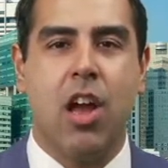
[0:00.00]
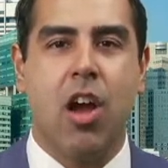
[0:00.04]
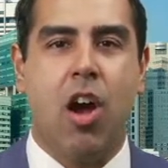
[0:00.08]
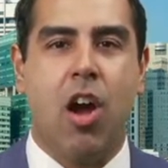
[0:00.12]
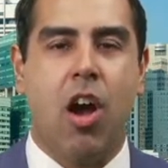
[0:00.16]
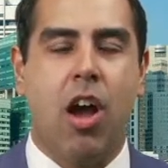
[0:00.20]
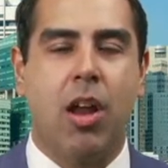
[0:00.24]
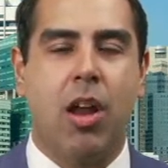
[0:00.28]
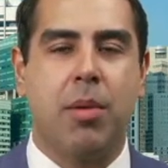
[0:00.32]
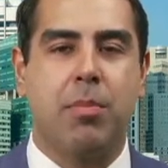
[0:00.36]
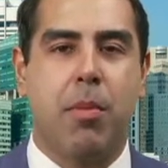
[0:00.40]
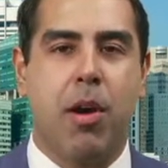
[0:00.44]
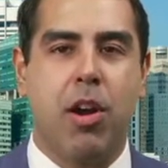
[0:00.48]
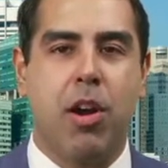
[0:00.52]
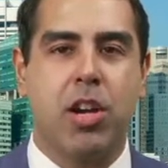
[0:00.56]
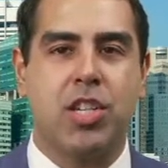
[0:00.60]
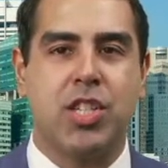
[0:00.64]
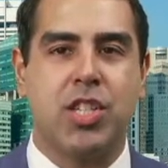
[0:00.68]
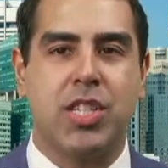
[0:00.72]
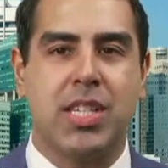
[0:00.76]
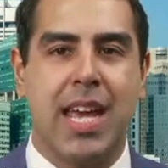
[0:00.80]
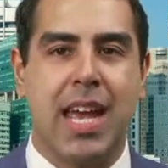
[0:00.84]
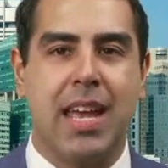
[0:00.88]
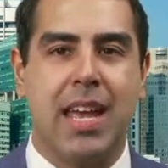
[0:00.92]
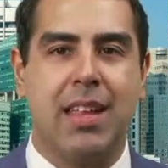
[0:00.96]
On March
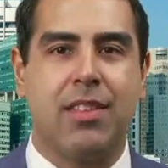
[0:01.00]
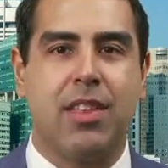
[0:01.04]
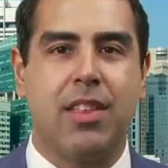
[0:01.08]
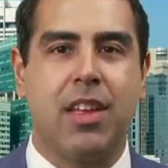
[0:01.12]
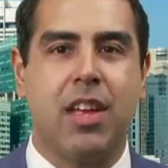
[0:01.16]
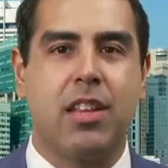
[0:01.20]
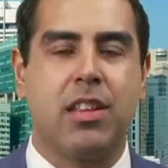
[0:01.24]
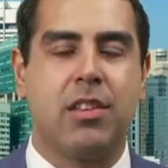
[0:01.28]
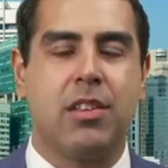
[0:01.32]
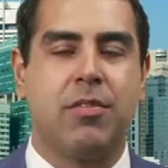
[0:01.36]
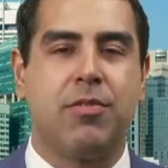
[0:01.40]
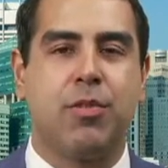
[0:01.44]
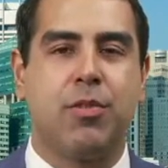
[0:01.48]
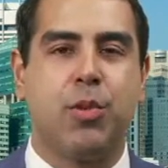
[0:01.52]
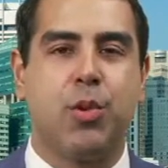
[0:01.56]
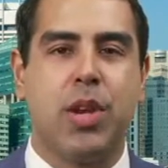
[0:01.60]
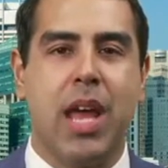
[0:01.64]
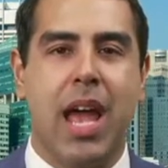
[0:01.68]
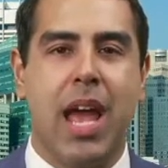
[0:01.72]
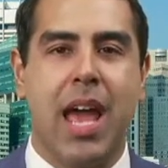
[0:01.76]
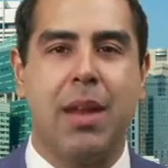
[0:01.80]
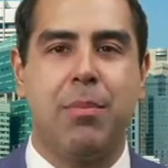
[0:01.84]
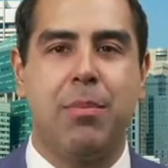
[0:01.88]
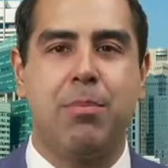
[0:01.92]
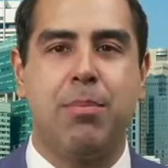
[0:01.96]
10th, the Food
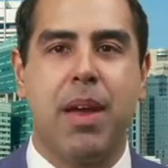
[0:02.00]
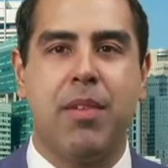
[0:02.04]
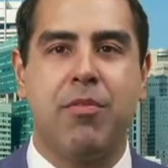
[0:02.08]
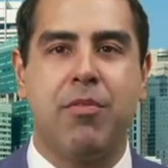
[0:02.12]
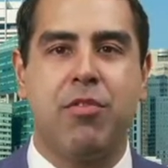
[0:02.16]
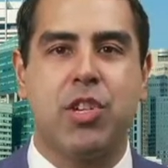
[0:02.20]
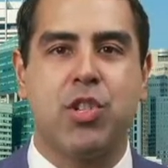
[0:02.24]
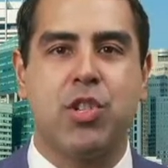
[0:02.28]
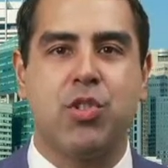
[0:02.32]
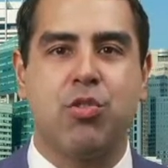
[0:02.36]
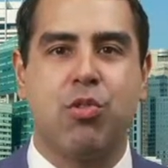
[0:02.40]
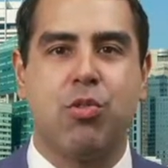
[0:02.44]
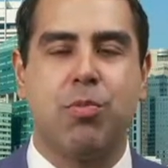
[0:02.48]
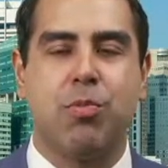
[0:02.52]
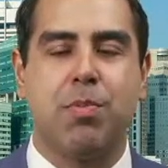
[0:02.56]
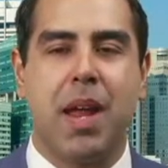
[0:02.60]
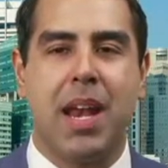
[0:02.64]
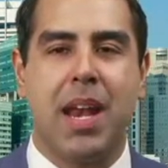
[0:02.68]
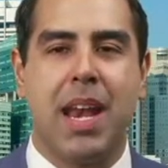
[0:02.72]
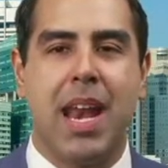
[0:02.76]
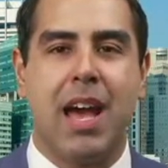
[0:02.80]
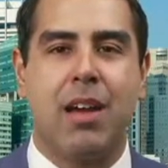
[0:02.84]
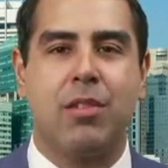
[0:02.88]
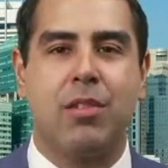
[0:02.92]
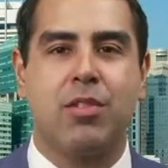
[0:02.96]
and Beverage Group
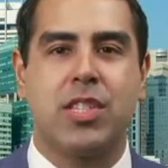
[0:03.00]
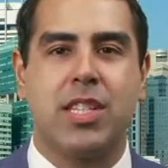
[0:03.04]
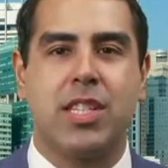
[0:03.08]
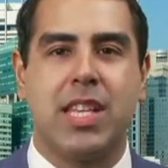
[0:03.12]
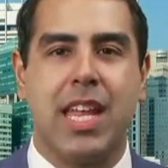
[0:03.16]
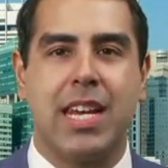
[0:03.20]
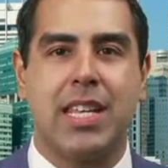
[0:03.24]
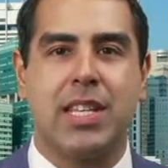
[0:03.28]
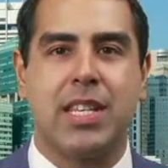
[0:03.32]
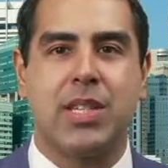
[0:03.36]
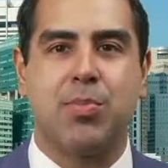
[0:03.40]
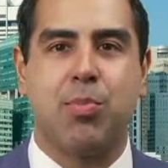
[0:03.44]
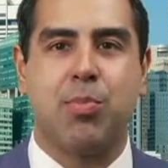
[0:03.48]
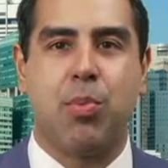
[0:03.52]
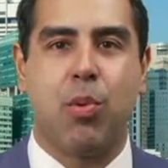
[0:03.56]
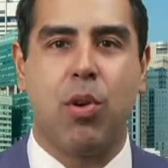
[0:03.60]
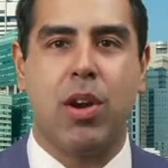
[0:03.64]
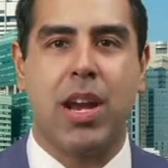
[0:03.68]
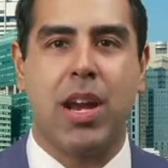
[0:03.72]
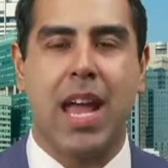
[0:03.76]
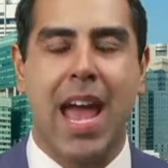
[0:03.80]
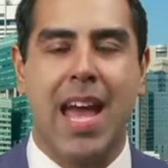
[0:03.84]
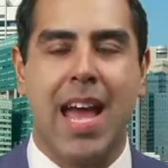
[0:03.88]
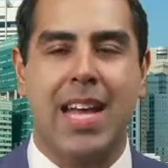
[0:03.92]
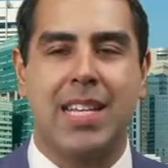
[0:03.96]
announced that its
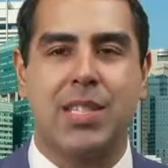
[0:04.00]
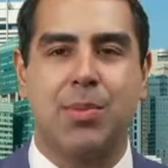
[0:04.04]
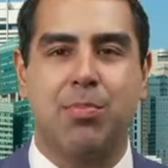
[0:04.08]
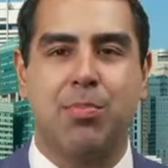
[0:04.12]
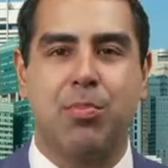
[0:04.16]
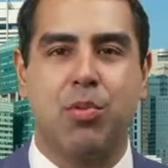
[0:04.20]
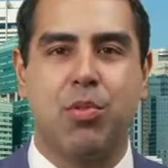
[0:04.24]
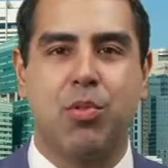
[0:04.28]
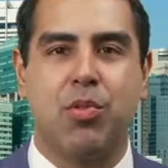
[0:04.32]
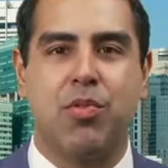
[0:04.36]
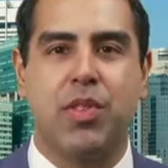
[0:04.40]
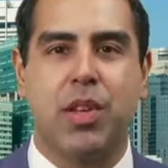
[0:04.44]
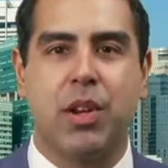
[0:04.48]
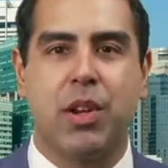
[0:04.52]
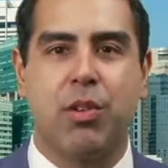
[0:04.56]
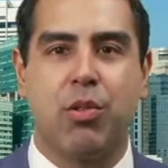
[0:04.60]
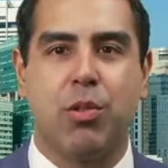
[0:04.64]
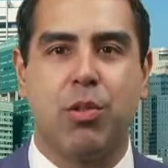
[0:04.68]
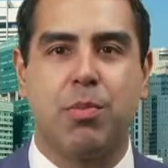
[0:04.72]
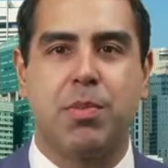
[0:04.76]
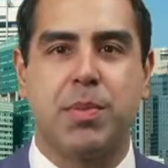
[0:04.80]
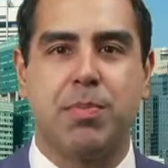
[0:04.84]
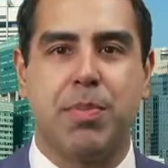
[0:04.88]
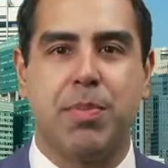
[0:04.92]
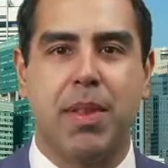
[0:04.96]
board has approved the
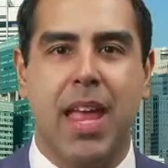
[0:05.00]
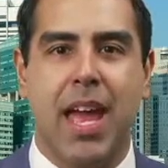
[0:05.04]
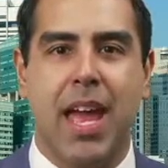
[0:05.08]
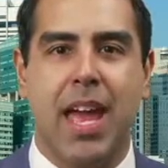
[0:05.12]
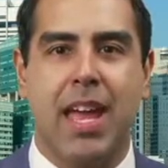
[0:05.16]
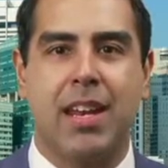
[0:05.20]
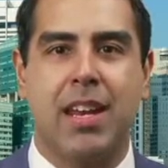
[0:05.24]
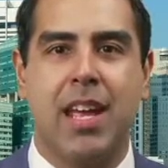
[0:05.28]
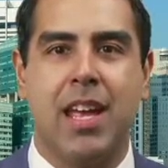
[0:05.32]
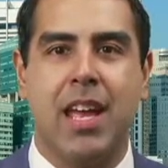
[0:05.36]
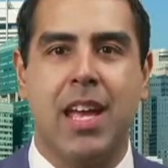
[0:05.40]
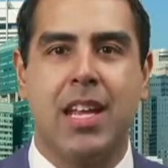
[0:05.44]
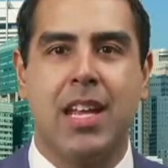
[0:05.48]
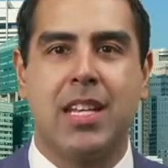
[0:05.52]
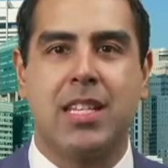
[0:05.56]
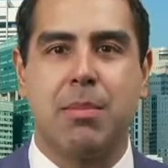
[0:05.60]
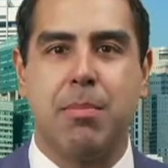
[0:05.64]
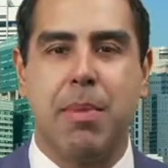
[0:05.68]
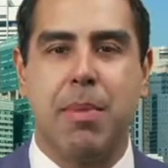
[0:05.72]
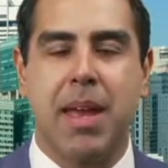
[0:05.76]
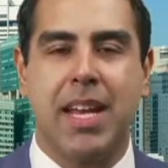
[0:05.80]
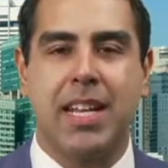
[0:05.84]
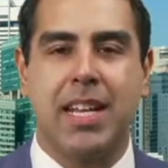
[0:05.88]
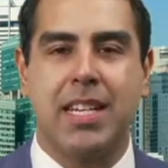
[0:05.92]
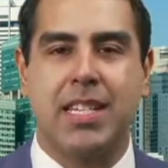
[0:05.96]
group's plan to
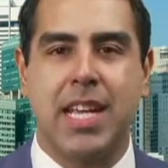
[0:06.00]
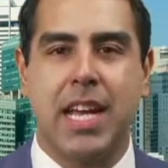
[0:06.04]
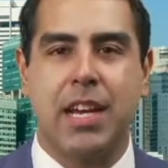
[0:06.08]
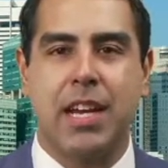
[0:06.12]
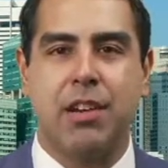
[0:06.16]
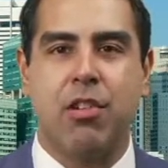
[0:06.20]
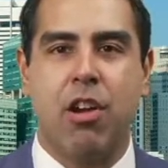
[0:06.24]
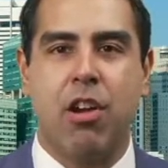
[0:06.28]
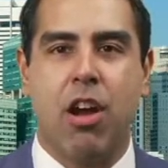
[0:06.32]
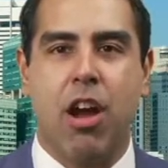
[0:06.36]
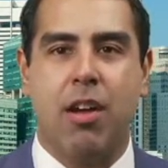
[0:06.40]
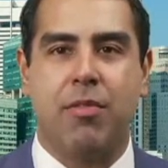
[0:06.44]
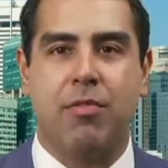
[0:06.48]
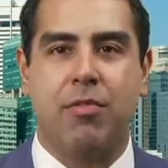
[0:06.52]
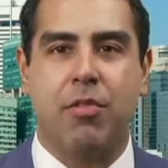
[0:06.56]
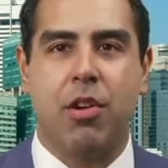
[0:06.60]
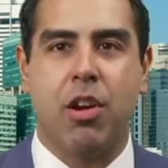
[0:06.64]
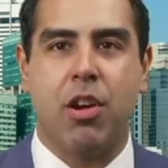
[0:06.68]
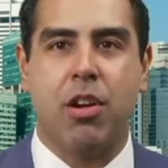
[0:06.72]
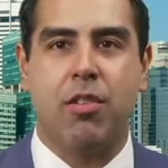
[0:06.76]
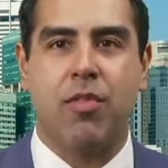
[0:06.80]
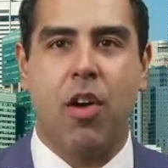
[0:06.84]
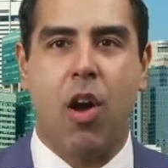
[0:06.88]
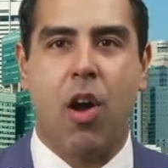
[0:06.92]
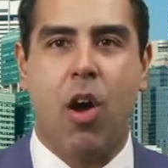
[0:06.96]
make a tender offer
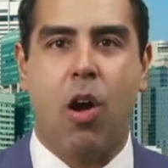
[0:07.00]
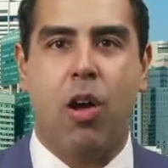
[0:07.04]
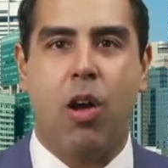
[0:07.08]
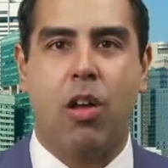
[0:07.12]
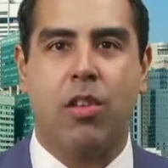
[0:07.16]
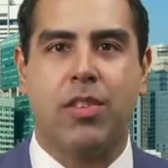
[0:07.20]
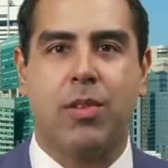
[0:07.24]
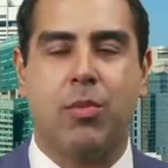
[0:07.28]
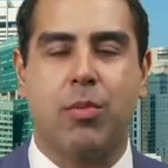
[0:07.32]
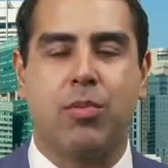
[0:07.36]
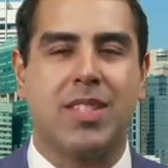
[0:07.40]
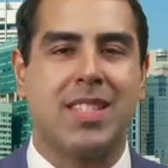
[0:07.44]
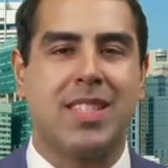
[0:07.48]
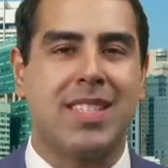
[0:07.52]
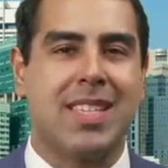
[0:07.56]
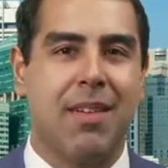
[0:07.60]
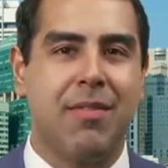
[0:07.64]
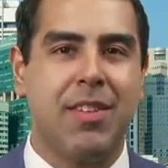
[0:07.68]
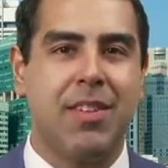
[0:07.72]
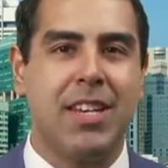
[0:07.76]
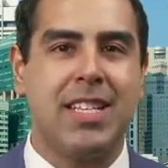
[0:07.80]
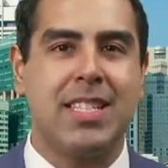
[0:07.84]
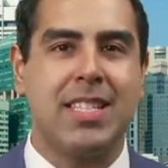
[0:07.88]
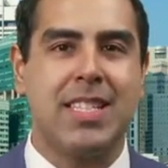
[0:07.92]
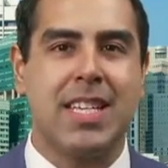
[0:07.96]
of all the
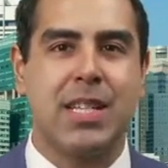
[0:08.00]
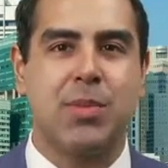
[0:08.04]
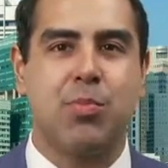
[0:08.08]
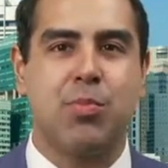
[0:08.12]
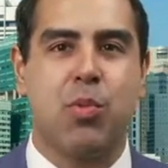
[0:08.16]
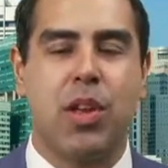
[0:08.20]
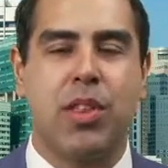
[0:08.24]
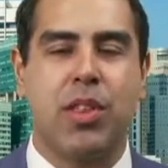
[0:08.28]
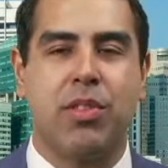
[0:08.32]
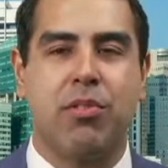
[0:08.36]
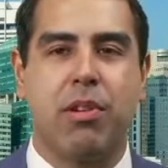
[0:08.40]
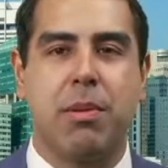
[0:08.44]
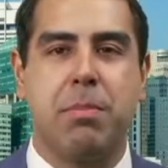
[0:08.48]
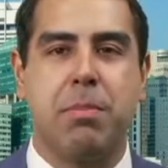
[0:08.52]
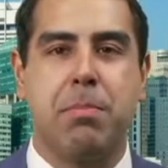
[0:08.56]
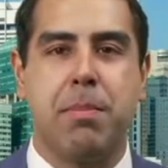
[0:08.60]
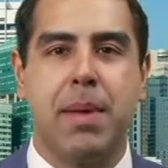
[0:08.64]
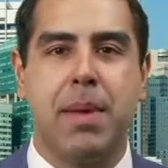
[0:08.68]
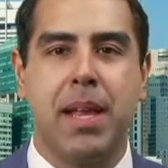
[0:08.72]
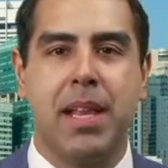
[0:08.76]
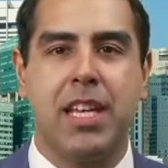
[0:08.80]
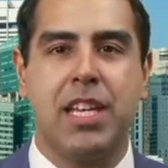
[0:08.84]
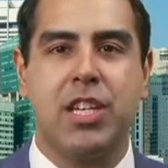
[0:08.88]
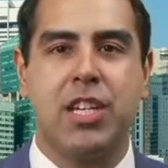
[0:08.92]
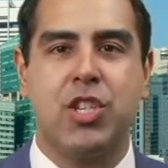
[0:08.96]
76.3
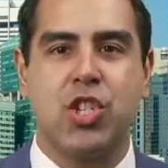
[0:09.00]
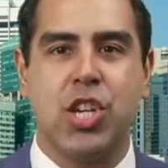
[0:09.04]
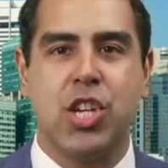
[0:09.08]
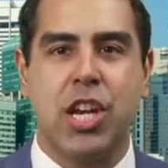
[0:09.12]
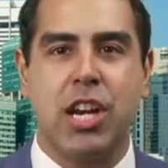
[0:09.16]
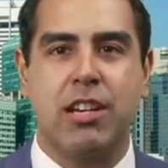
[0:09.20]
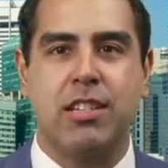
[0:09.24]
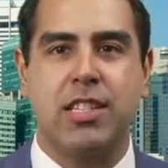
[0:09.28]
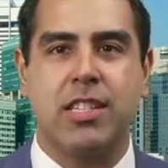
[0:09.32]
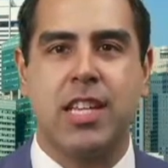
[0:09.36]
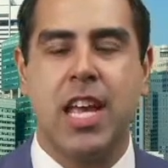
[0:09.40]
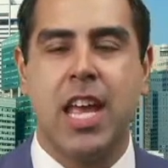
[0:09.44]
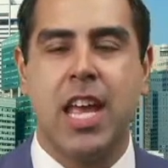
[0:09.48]
million shares